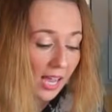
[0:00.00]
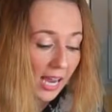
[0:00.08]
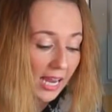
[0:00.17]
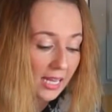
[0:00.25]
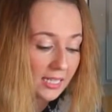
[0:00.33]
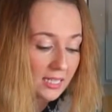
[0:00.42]

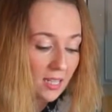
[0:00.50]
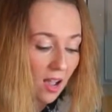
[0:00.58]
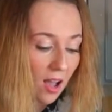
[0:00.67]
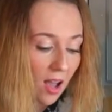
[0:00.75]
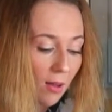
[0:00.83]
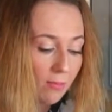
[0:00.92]
and
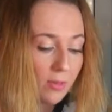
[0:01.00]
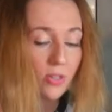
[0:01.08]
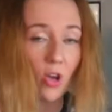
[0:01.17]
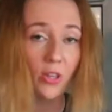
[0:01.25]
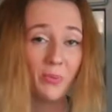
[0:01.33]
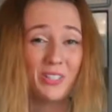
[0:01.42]

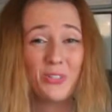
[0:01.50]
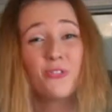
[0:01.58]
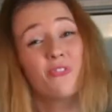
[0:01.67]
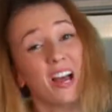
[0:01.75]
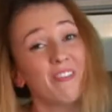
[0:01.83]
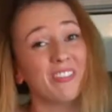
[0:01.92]
know that we do
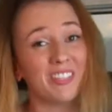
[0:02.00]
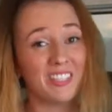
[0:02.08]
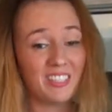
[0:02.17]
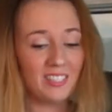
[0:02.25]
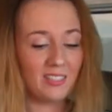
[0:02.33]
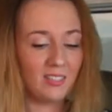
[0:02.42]
5 of
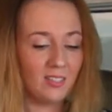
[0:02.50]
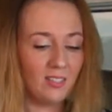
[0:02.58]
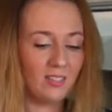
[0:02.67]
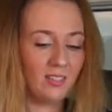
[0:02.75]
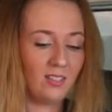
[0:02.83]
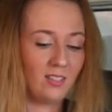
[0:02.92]
these
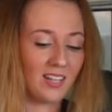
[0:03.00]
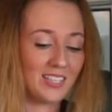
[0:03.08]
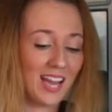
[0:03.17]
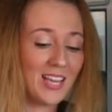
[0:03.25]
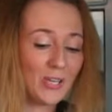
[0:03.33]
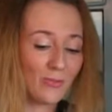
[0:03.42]

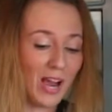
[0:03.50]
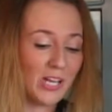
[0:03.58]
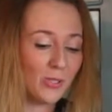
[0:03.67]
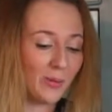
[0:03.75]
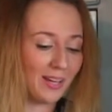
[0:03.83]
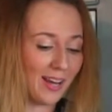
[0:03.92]
because I
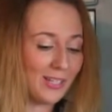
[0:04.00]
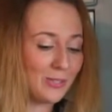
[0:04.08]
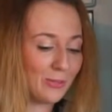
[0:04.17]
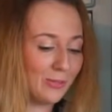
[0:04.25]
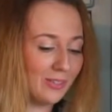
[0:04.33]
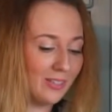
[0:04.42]
graduated high school.